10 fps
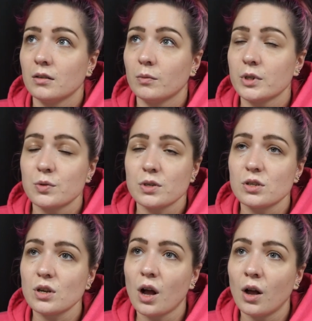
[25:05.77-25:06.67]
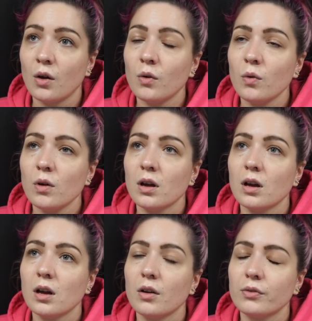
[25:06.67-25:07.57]
Which was so
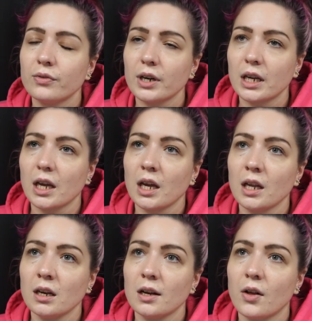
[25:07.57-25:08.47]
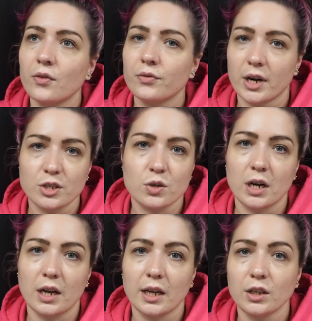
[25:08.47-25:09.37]
freaking
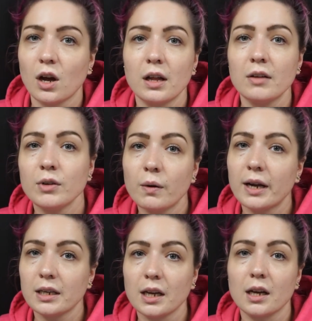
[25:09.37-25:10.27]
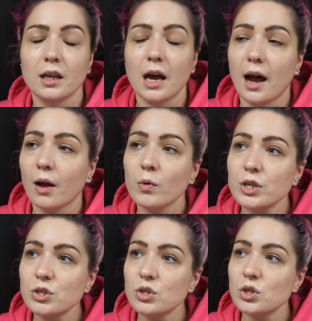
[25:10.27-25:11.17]
frustrating. Y'all have no idea. I
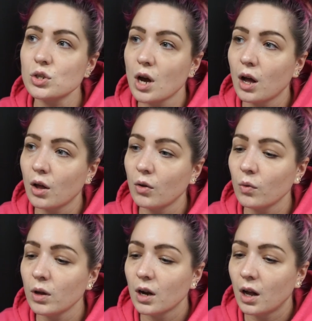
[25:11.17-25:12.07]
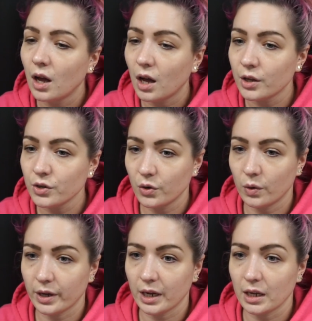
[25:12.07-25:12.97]
was so
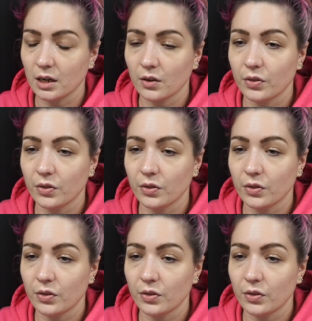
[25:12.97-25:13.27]
annoyed.